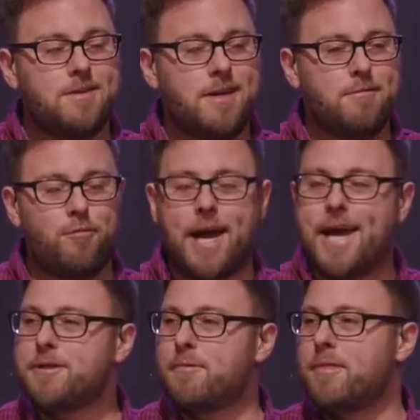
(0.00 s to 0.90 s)

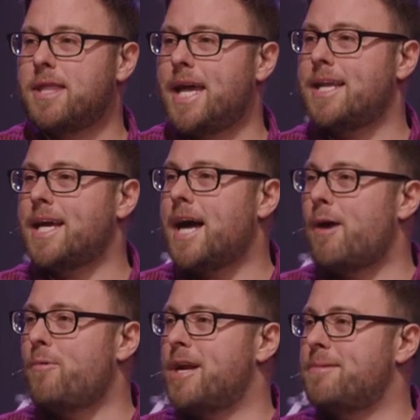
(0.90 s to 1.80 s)
random thing that
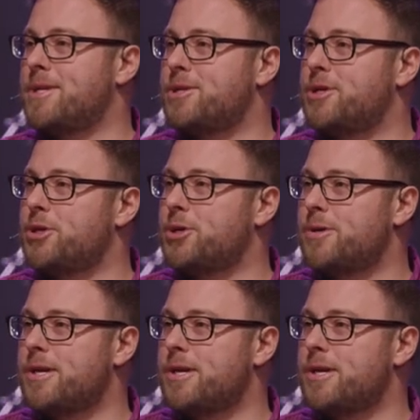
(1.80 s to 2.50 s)
God wanted him to do.